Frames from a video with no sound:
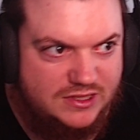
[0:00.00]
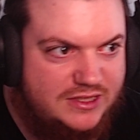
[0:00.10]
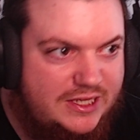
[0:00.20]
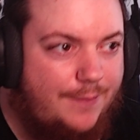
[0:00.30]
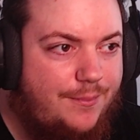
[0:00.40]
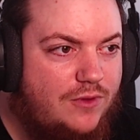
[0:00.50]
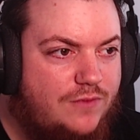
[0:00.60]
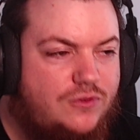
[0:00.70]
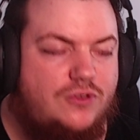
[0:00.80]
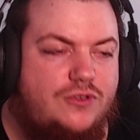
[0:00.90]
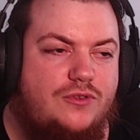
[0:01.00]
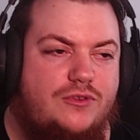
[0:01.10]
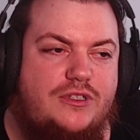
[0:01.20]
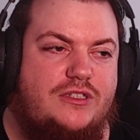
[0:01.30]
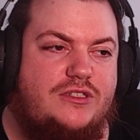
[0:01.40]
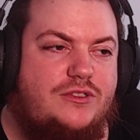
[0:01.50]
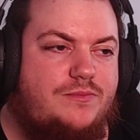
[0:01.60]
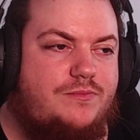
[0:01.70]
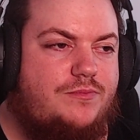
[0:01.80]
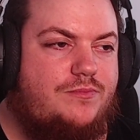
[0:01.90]
Temple of Doom is
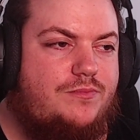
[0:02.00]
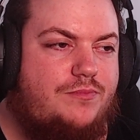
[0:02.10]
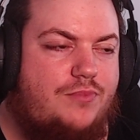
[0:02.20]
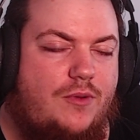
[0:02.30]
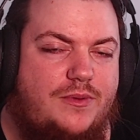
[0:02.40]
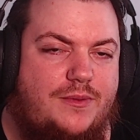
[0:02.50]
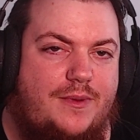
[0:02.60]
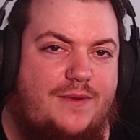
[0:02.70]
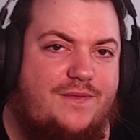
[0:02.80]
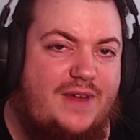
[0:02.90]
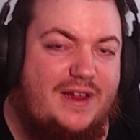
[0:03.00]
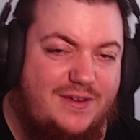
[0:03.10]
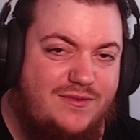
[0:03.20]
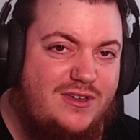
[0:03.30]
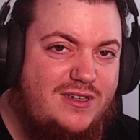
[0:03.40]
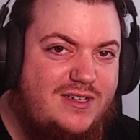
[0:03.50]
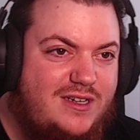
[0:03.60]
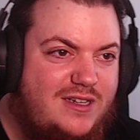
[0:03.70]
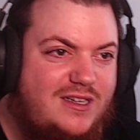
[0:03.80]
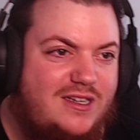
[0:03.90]
probably my favorite.
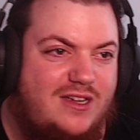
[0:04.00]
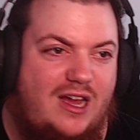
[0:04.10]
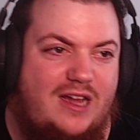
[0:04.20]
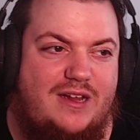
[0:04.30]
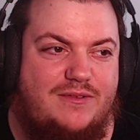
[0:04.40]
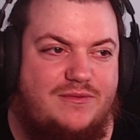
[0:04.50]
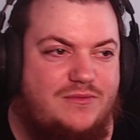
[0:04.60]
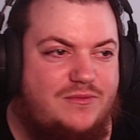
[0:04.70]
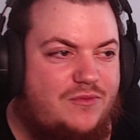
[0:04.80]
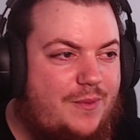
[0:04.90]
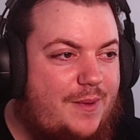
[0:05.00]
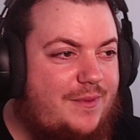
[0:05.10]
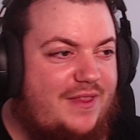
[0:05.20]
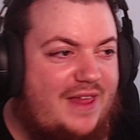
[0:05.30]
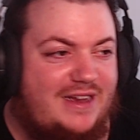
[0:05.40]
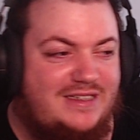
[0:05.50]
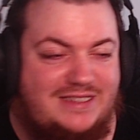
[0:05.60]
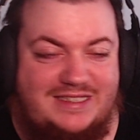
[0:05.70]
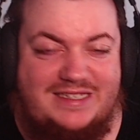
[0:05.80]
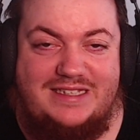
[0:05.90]
I remember that as
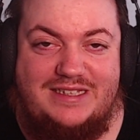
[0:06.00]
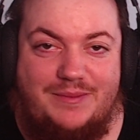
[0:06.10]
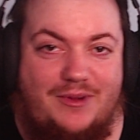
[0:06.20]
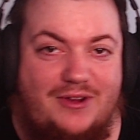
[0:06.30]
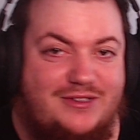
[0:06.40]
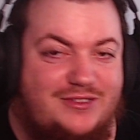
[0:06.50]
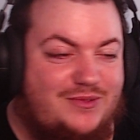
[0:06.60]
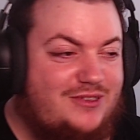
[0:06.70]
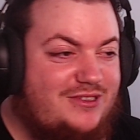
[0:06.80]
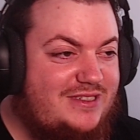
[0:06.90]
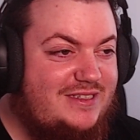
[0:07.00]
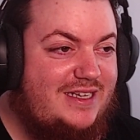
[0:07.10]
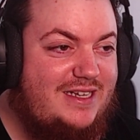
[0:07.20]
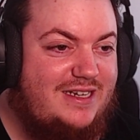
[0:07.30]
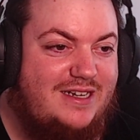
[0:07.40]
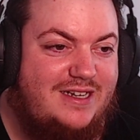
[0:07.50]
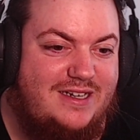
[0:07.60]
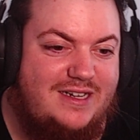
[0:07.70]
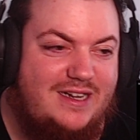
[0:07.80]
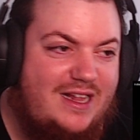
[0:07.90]
a kid the most, watching that.
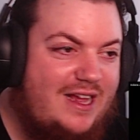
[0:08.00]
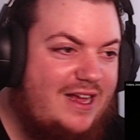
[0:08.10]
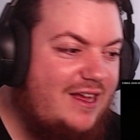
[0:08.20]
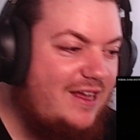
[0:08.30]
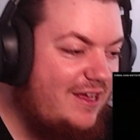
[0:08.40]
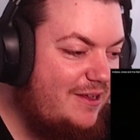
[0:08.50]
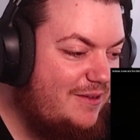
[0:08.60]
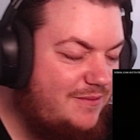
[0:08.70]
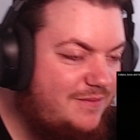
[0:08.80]
Uh,